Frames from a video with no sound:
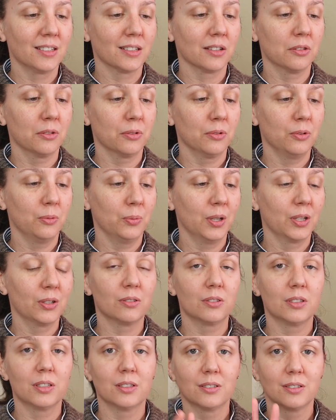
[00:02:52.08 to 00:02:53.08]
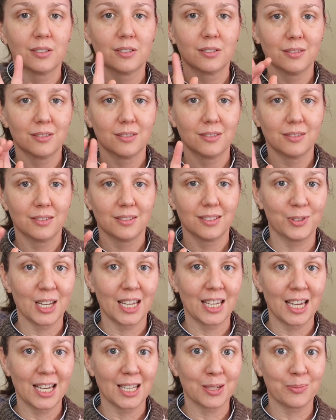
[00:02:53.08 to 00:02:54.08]
I thought we could
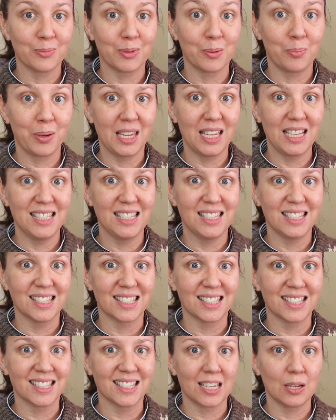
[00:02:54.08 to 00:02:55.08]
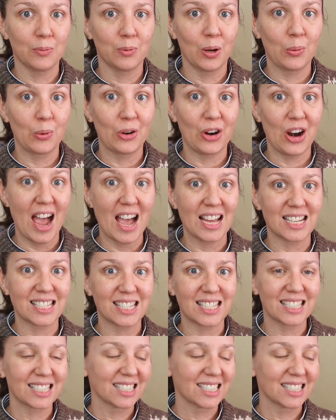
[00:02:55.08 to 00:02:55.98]
take out some of the pins and see where we're at.